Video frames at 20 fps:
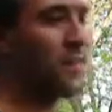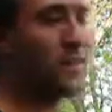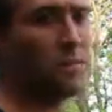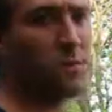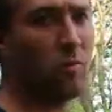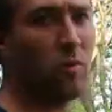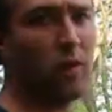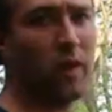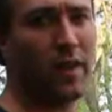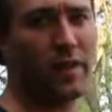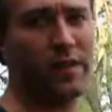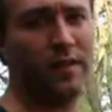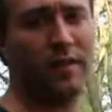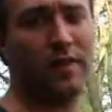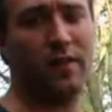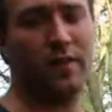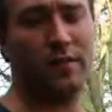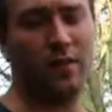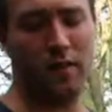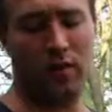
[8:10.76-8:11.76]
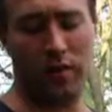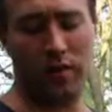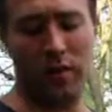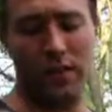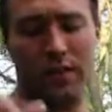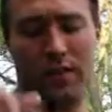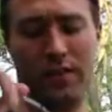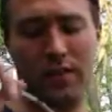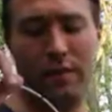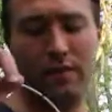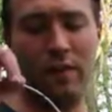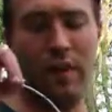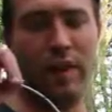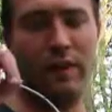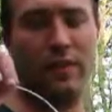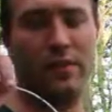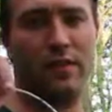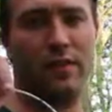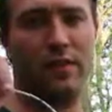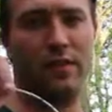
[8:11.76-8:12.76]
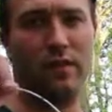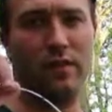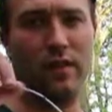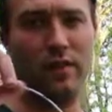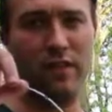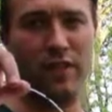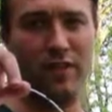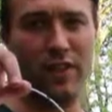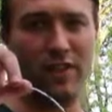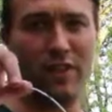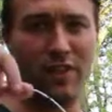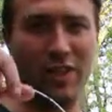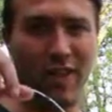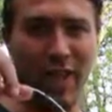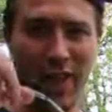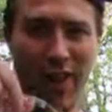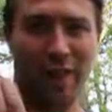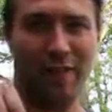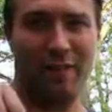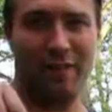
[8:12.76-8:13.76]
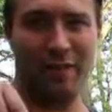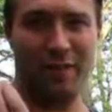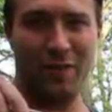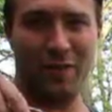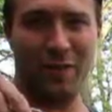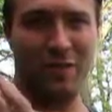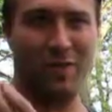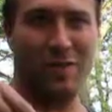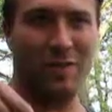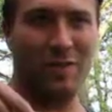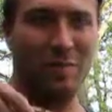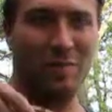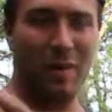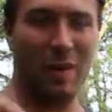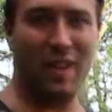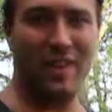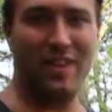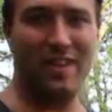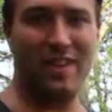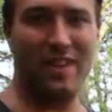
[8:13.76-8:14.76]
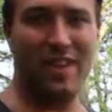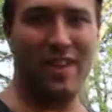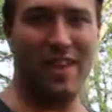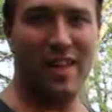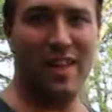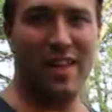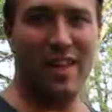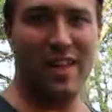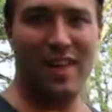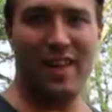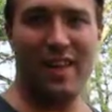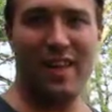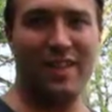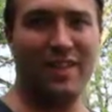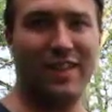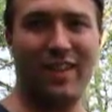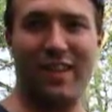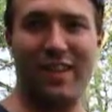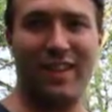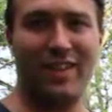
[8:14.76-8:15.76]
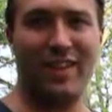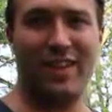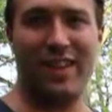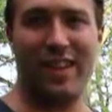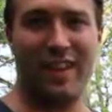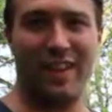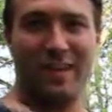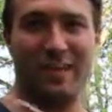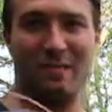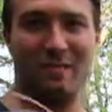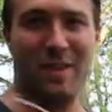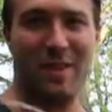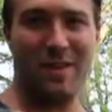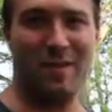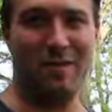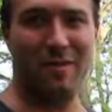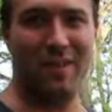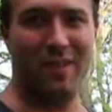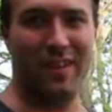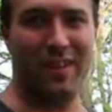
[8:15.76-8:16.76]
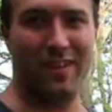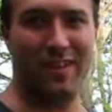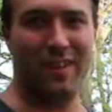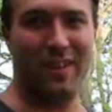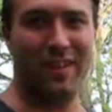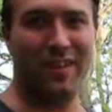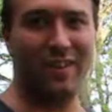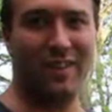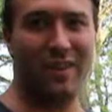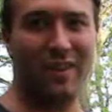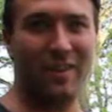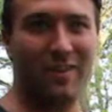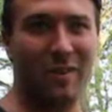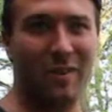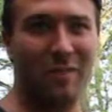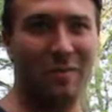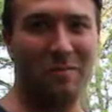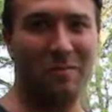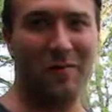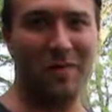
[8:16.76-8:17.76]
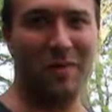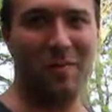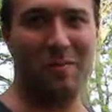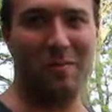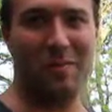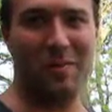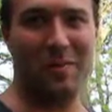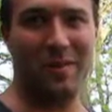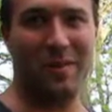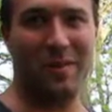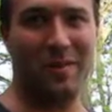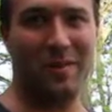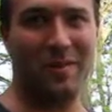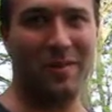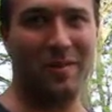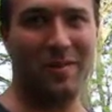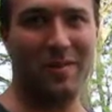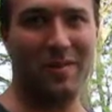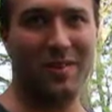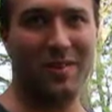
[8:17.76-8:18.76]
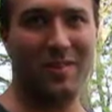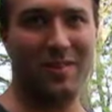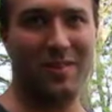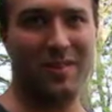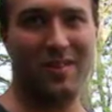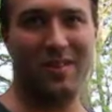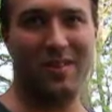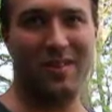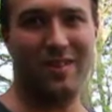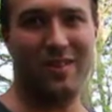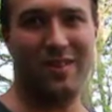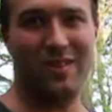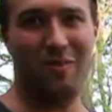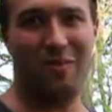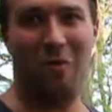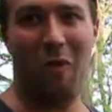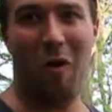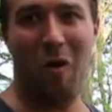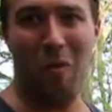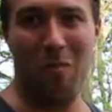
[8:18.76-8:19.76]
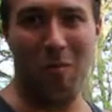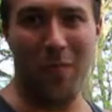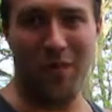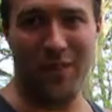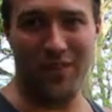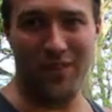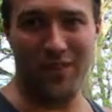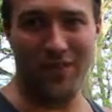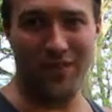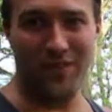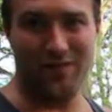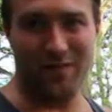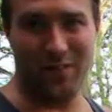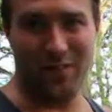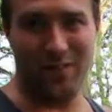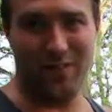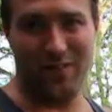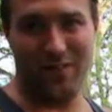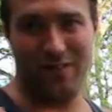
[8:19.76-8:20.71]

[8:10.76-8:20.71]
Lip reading: the price, the greatest advantage that you have of using these paints is that you can get them anywhere. You can go to Home Depot, you can go to Walmart. For